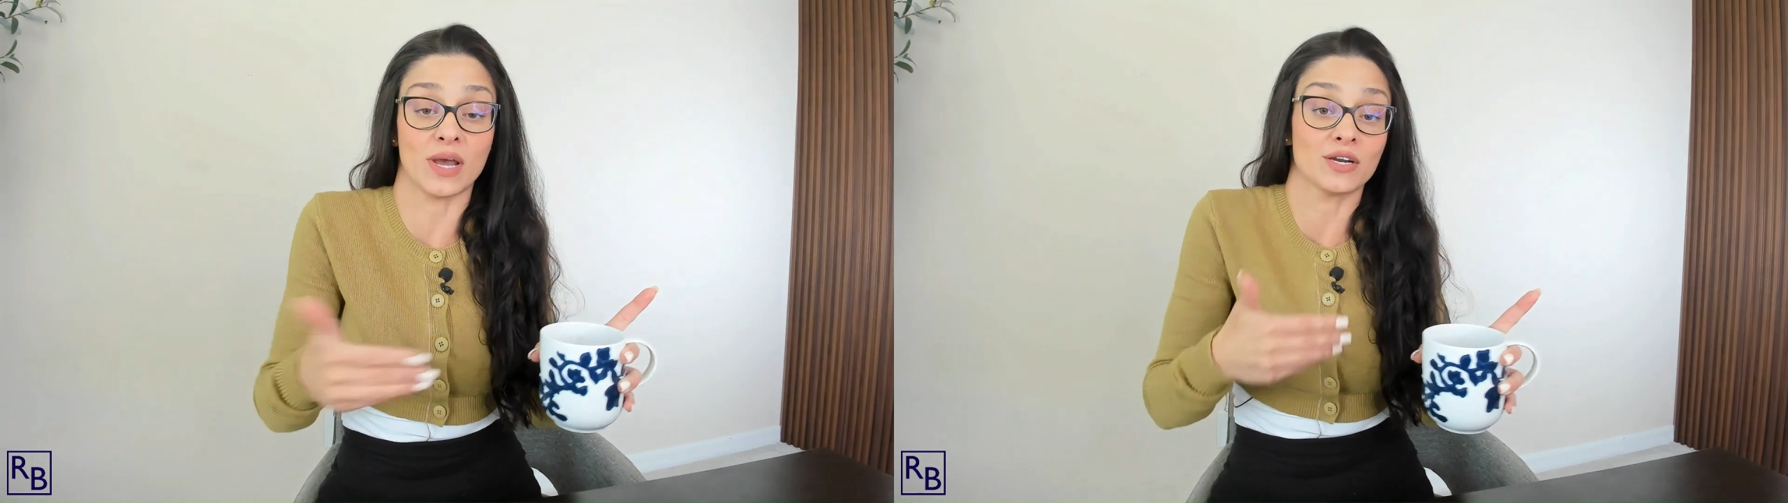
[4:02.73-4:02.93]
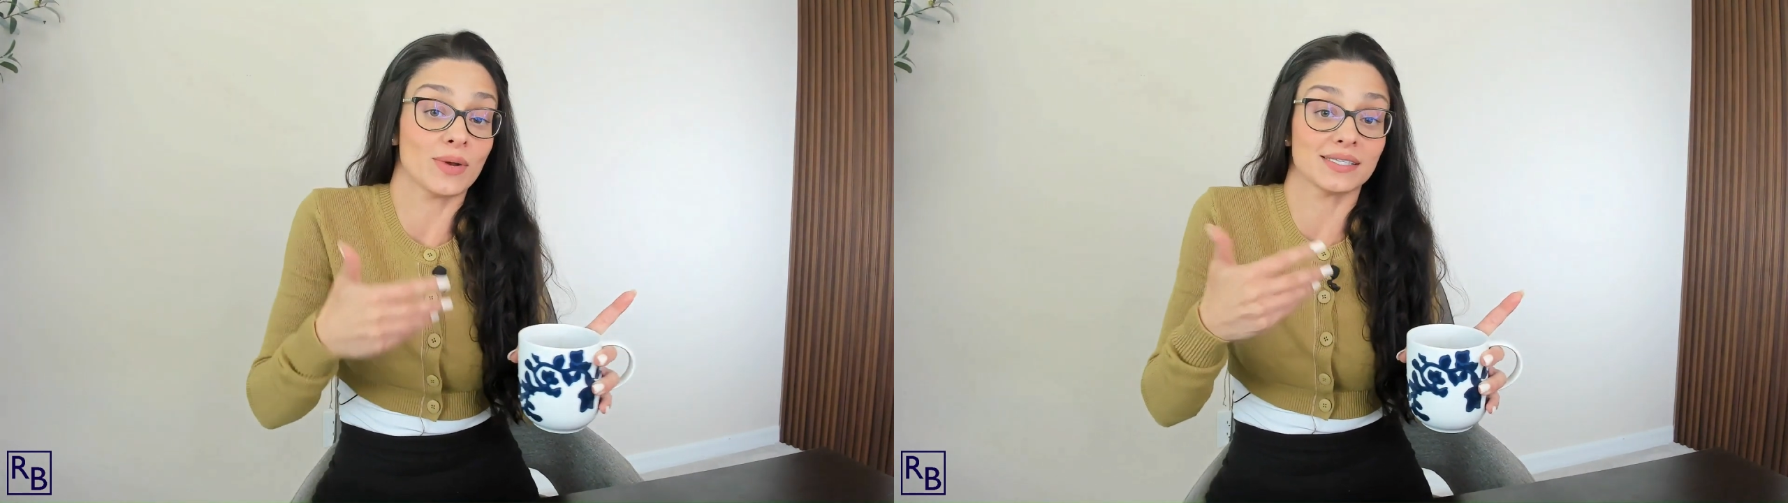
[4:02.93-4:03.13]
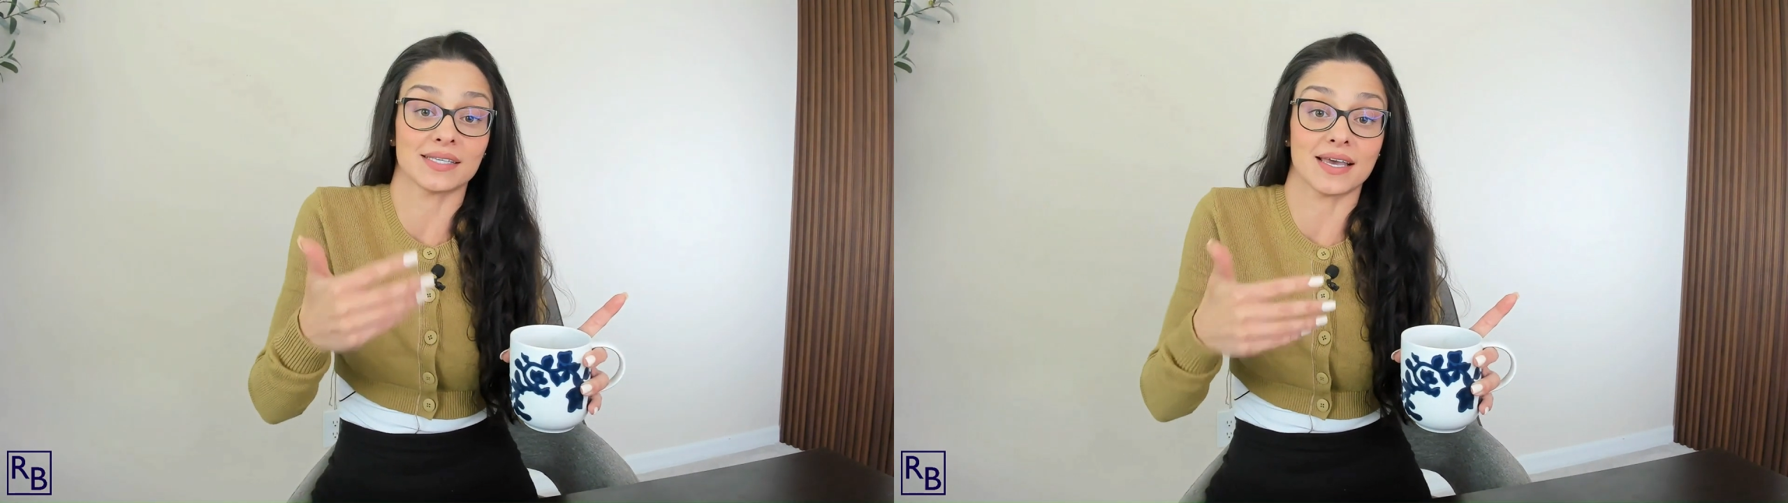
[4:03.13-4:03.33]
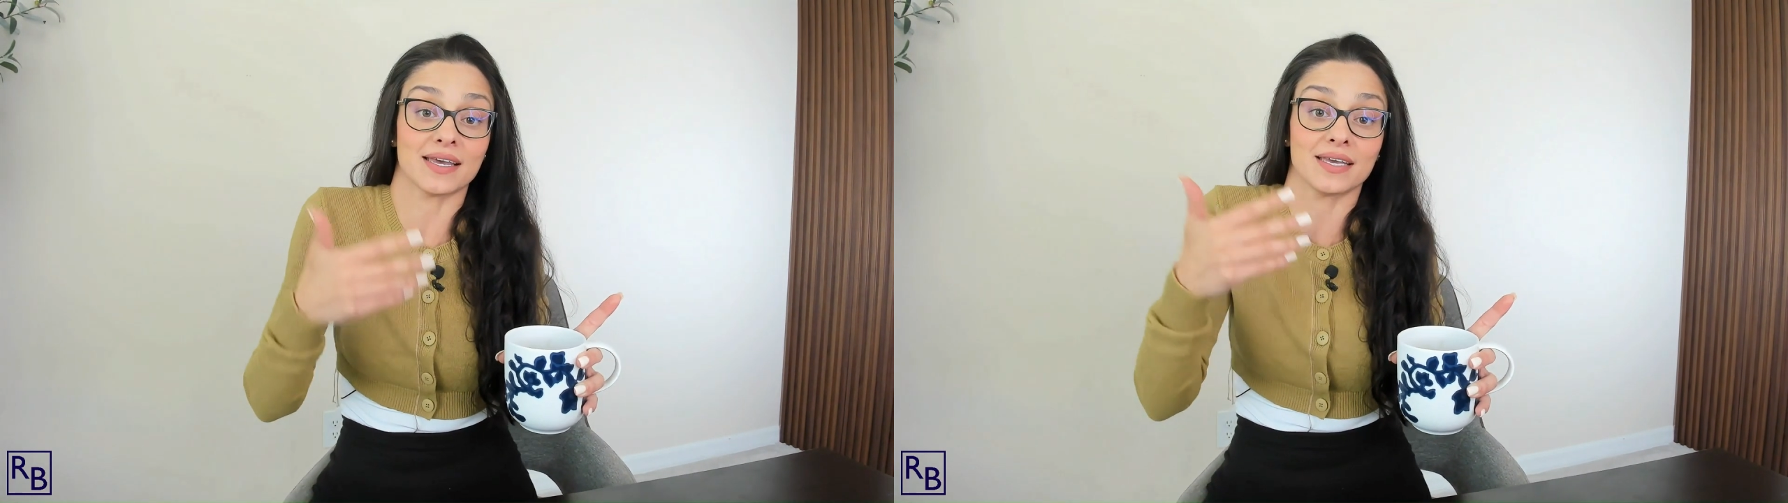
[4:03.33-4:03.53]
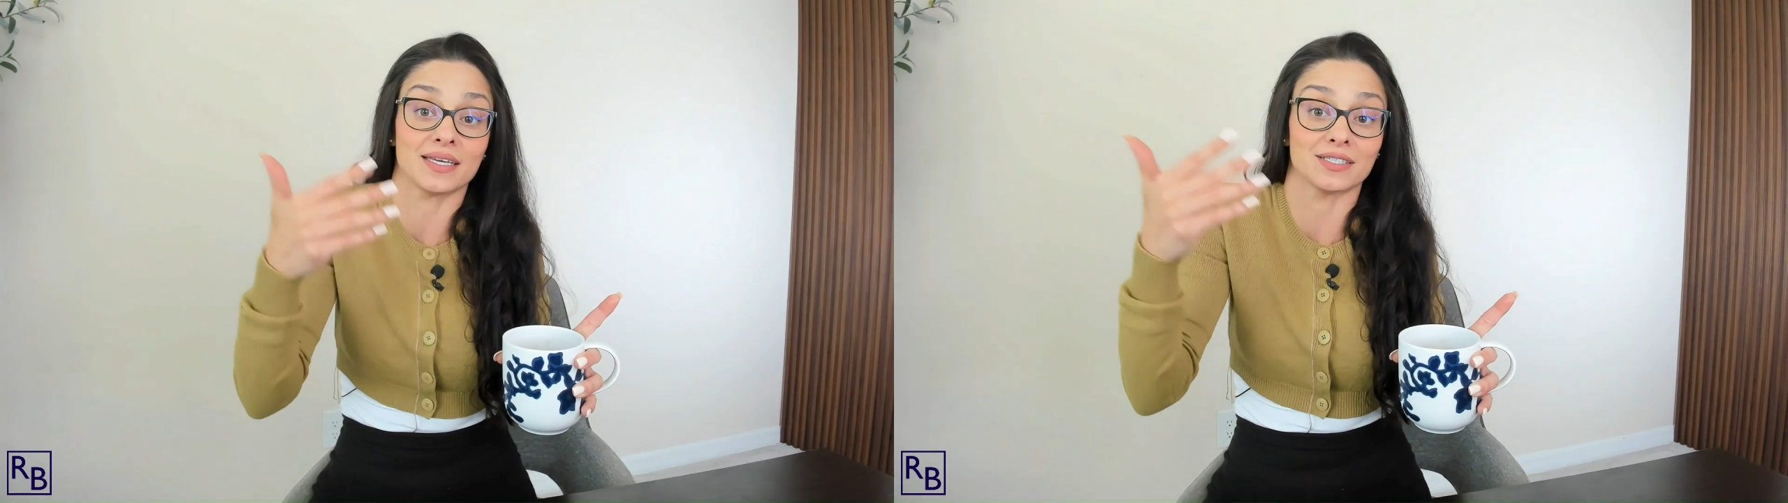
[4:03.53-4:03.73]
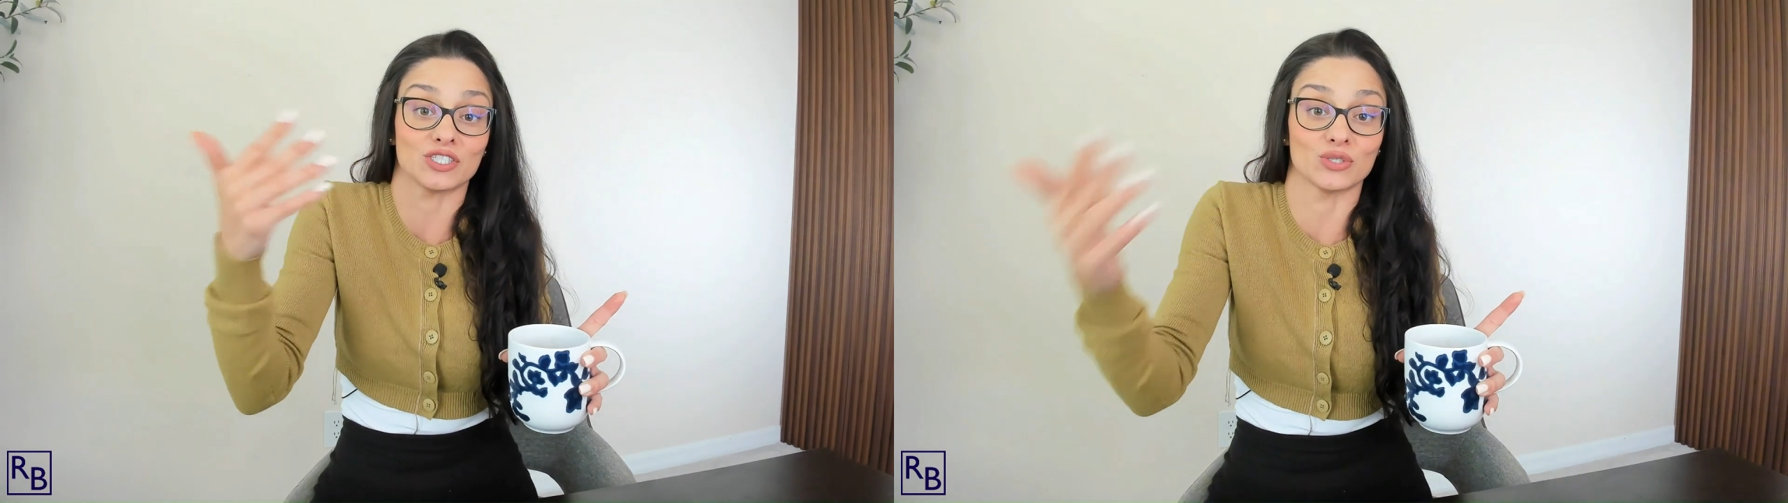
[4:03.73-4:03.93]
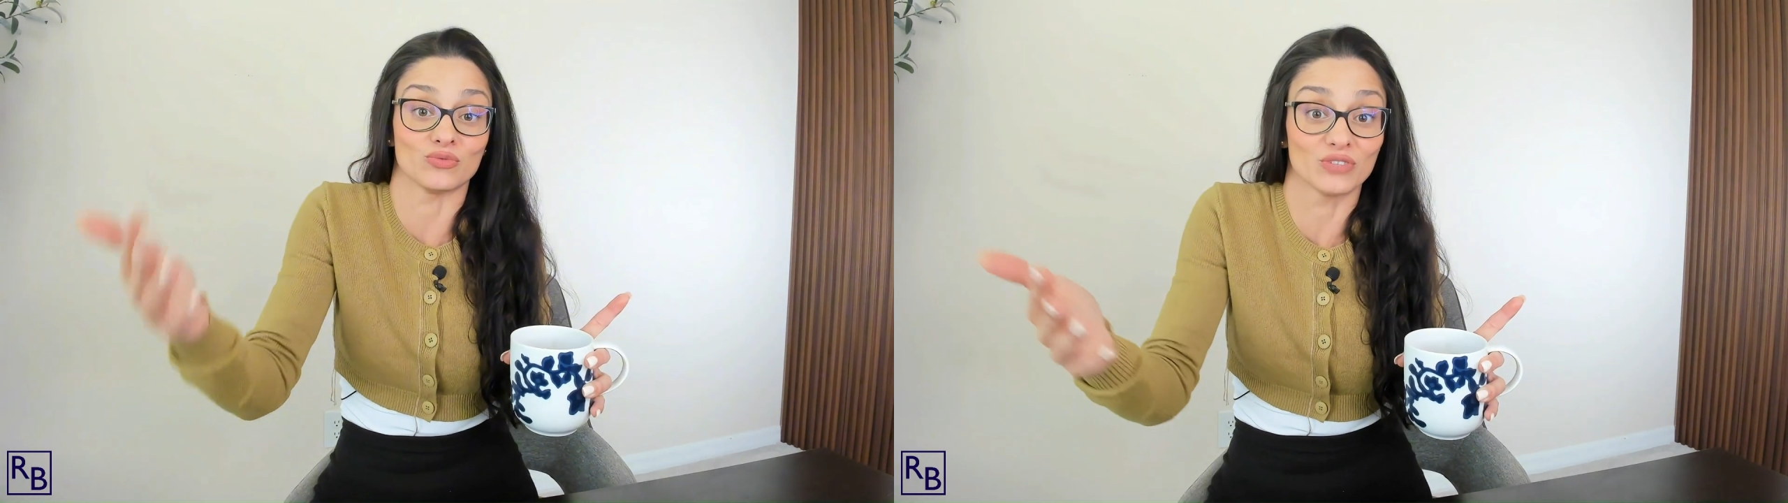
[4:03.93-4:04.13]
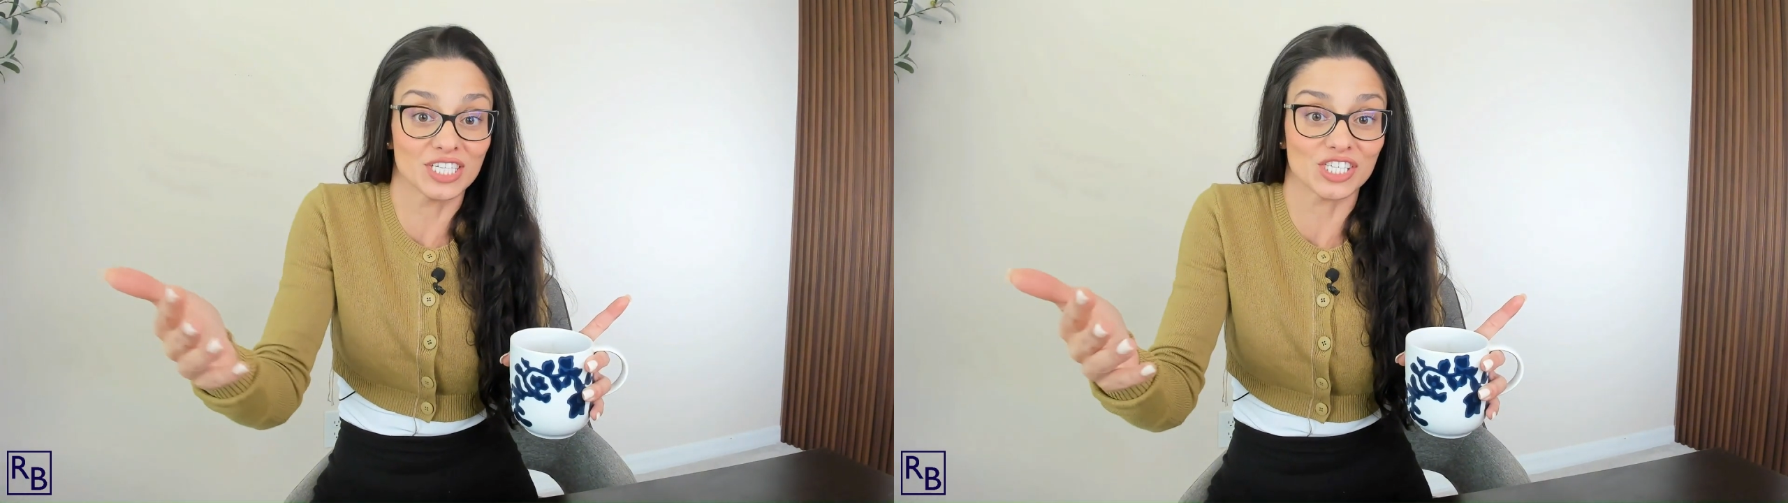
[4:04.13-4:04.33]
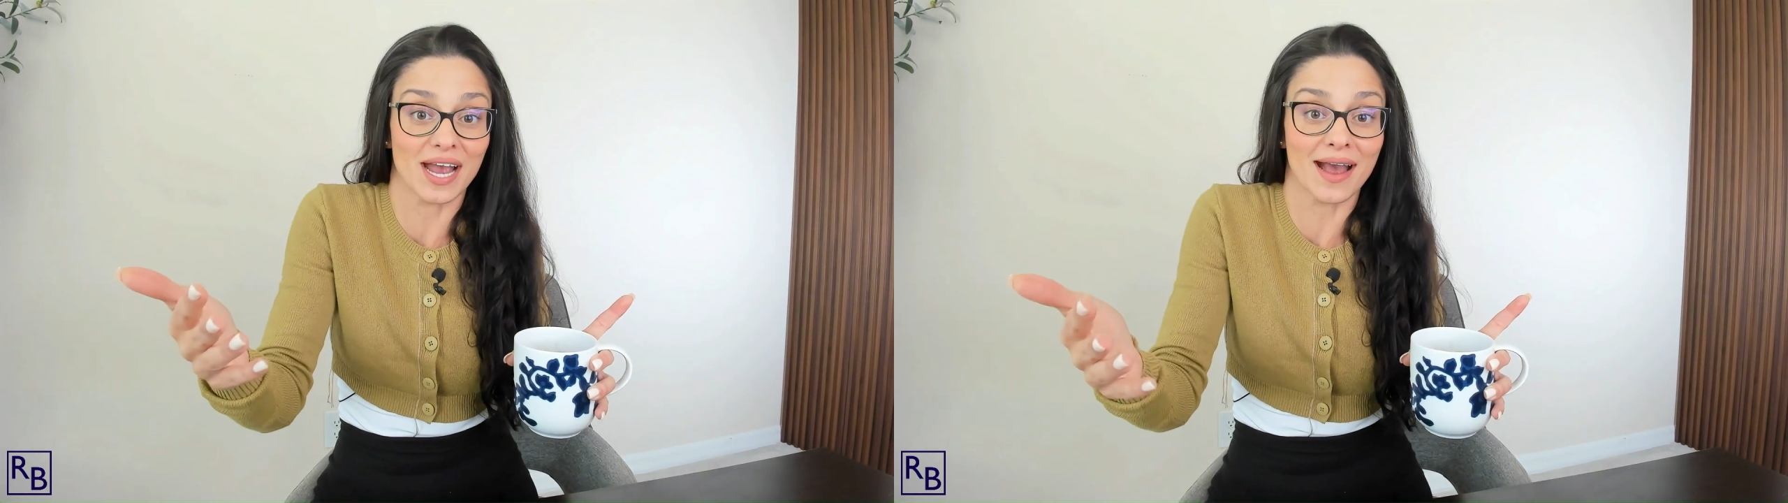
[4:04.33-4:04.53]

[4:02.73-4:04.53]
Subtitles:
Why do I say to reach